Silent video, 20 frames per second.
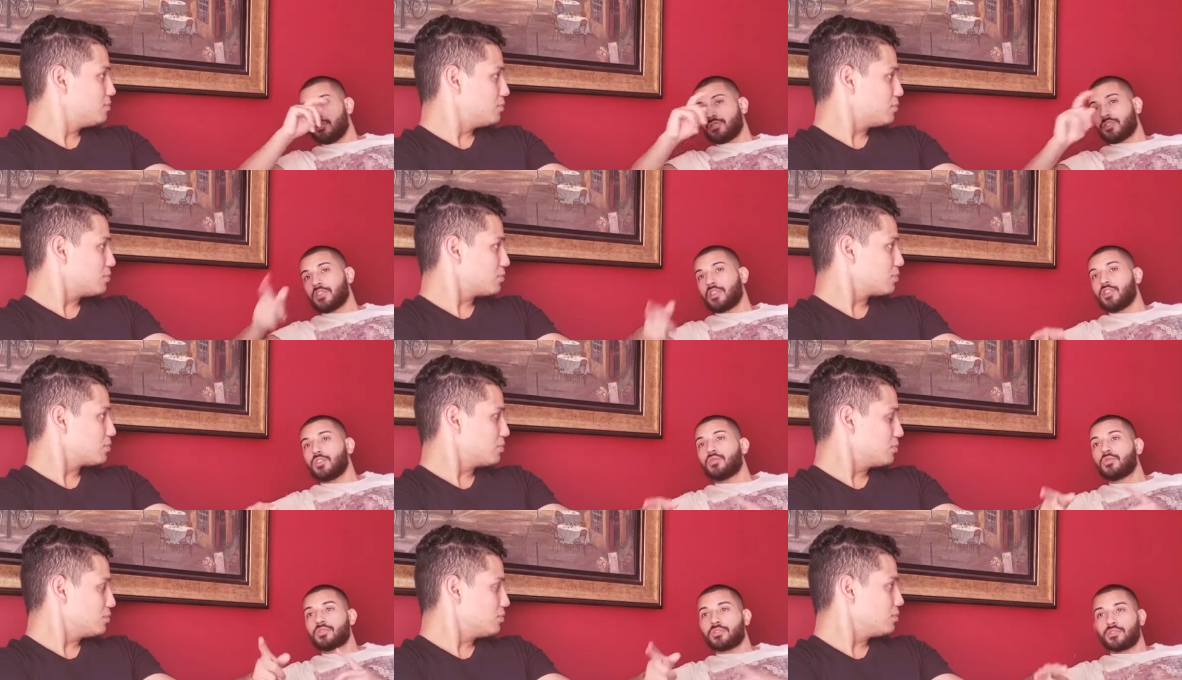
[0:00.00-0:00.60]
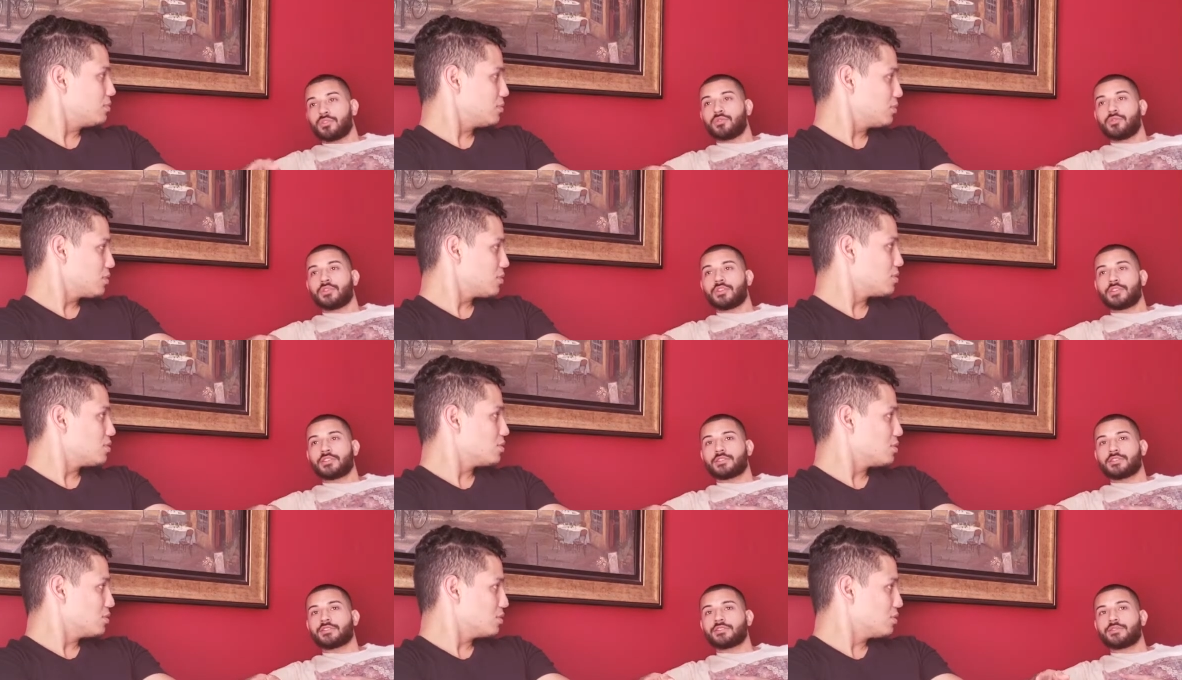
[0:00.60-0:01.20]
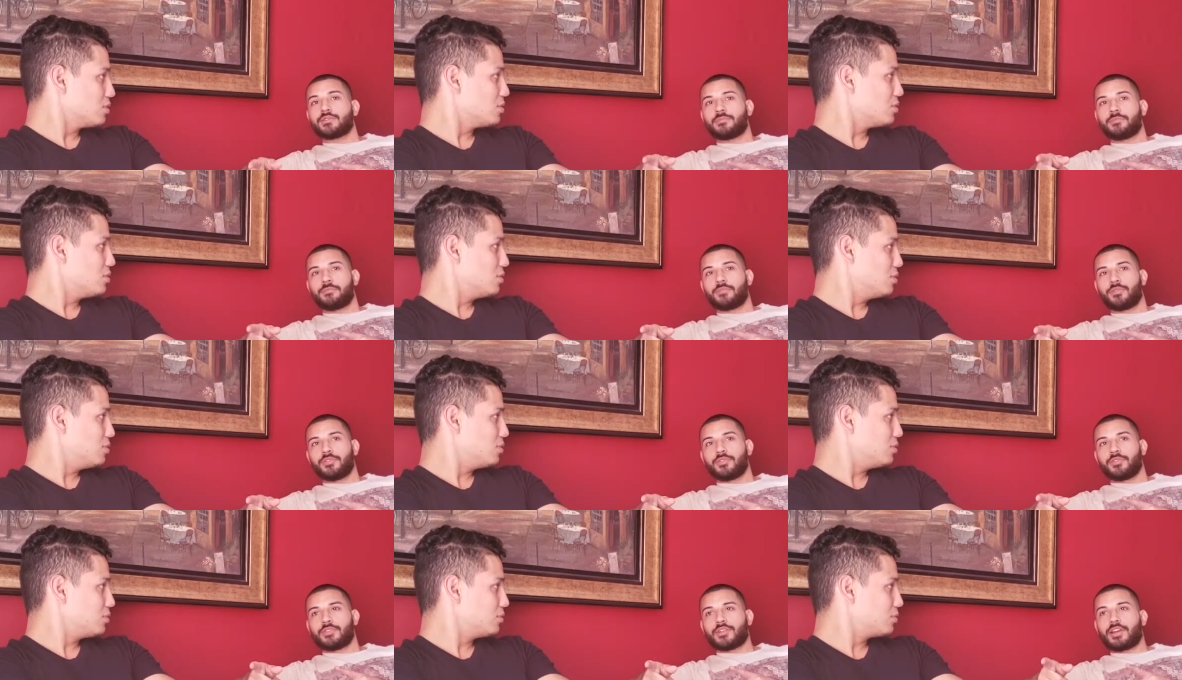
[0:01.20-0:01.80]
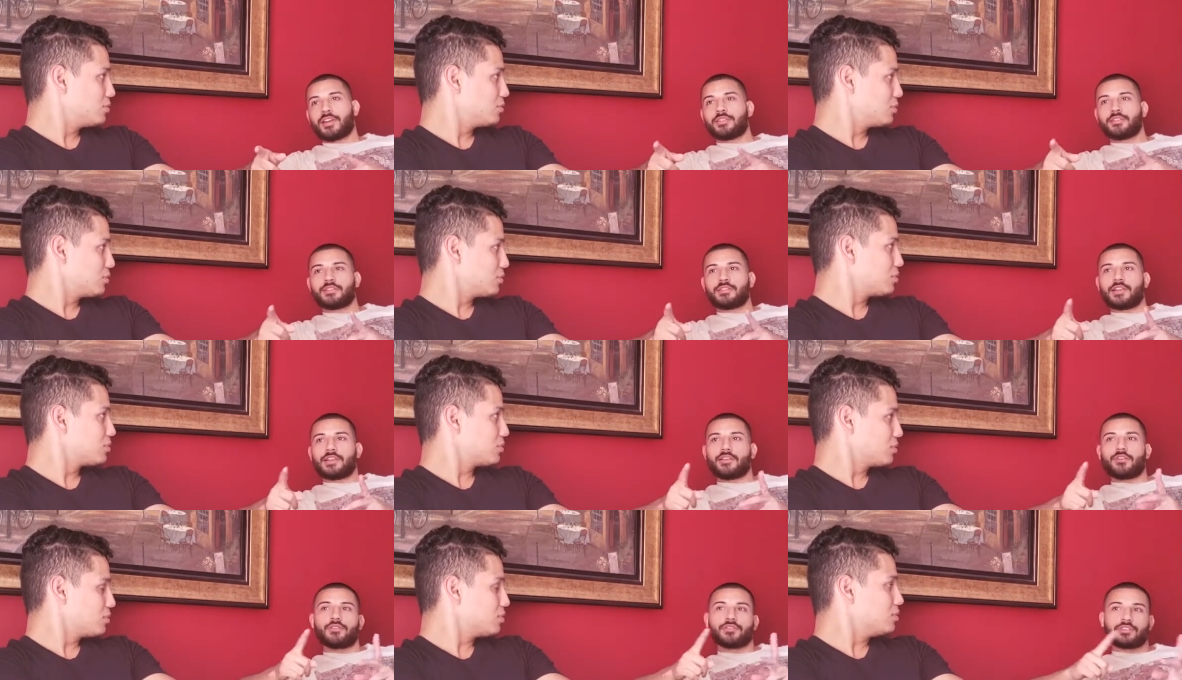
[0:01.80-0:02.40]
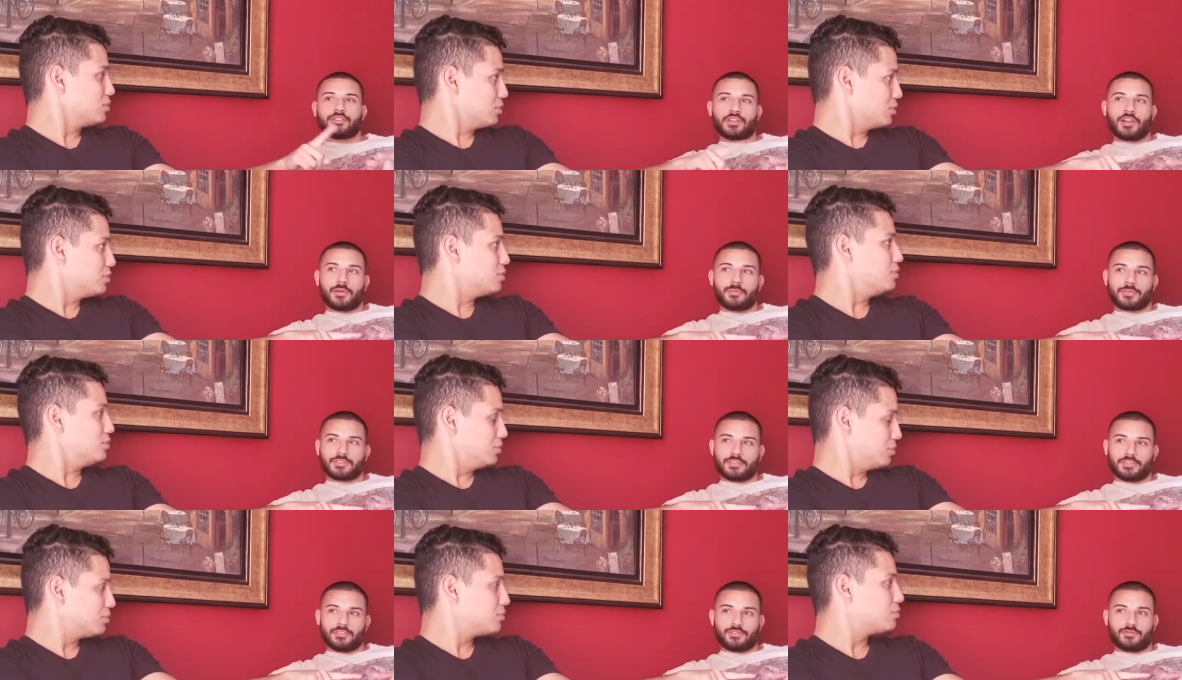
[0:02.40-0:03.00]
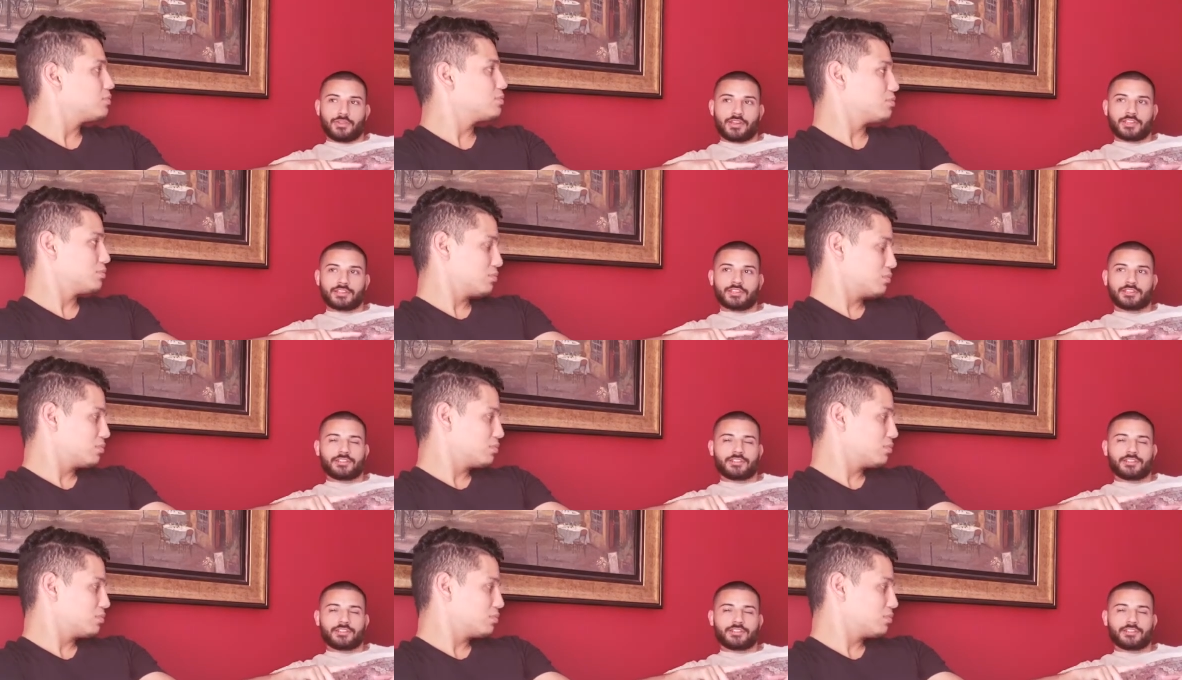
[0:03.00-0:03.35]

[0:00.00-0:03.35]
Speaker 1: you say you wanna do this, but you're kind of like going in the opposite direction.